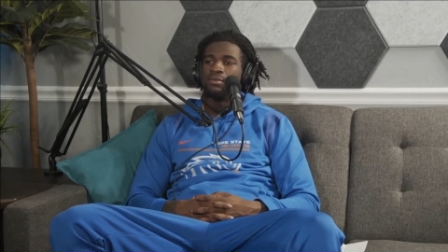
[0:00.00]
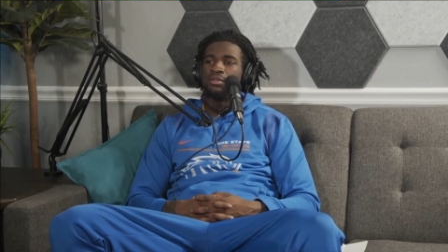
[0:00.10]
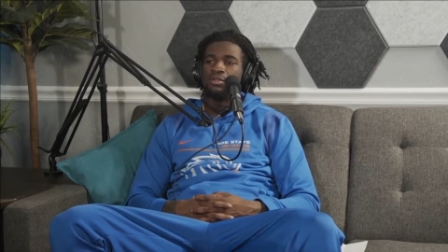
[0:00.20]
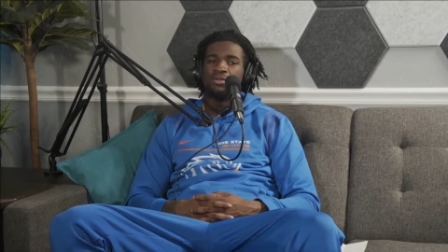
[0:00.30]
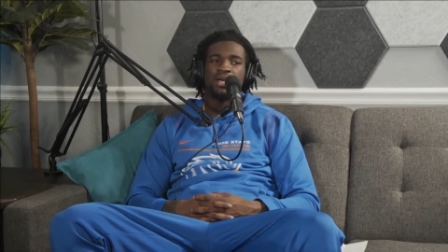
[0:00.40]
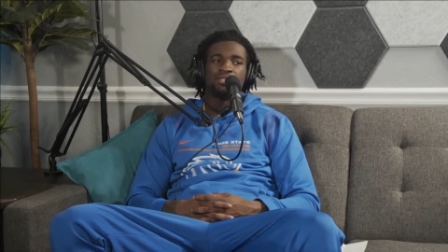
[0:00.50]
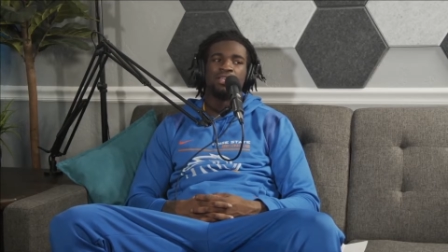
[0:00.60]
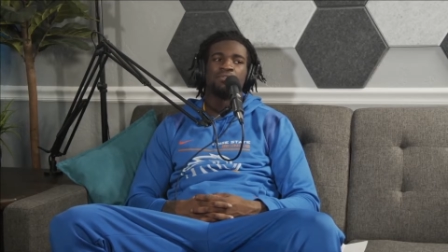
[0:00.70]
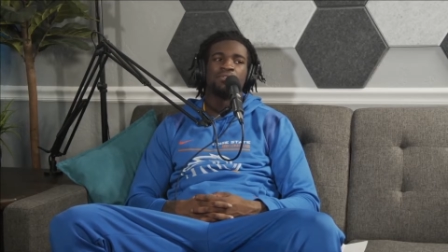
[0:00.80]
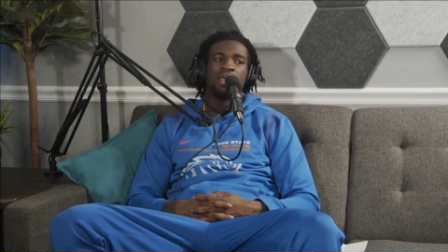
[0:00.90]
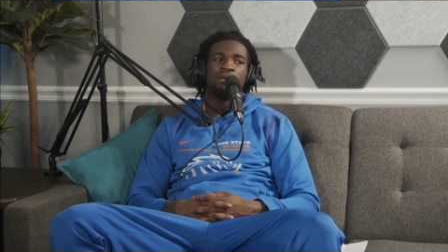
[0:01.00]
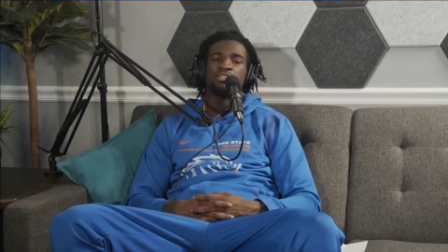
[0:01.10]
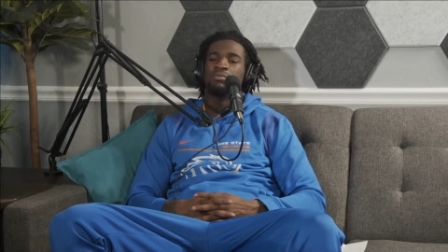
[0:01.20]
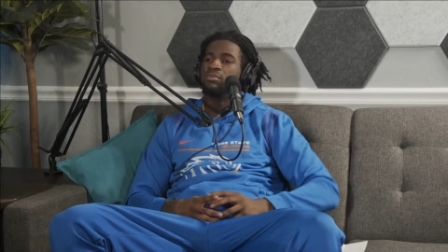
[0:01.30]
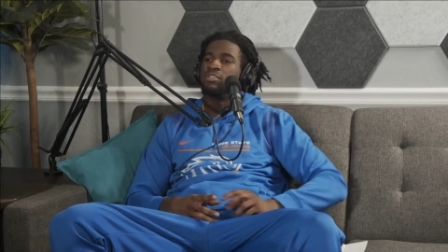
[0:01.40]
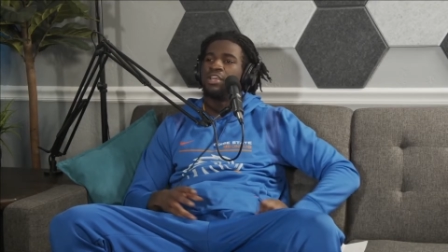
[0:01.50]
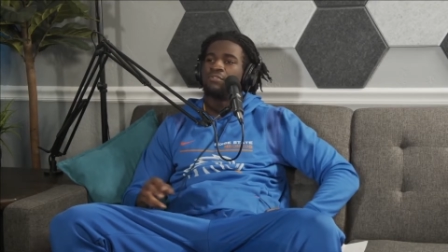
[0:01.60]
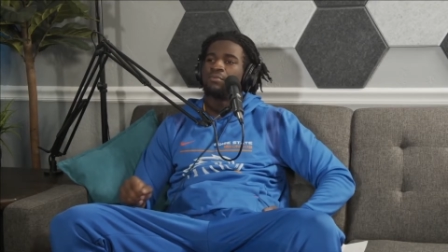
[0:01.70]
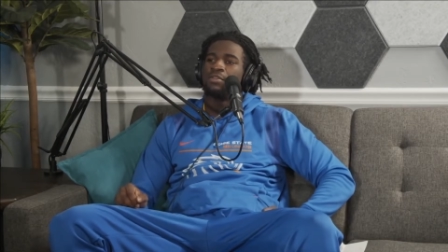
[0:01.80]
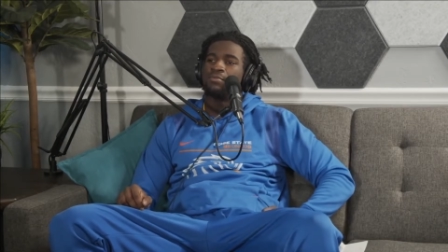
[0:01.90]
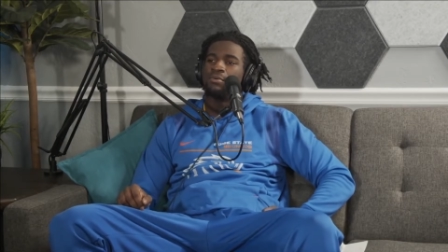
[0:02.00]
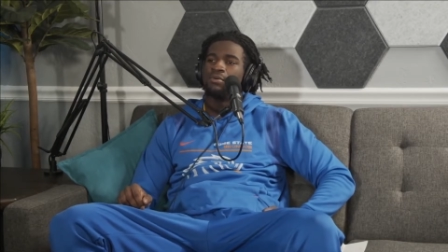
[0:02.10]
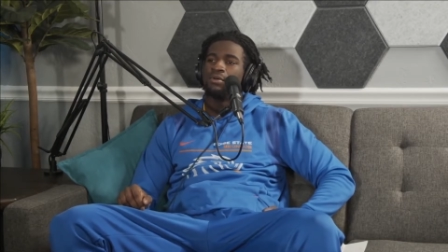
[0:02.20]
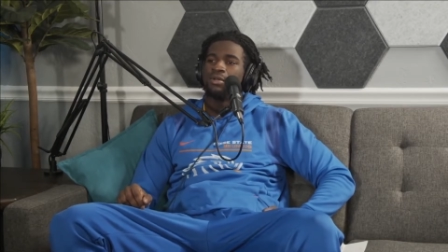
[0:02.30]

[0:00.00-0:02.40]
You guys definitely have some different people.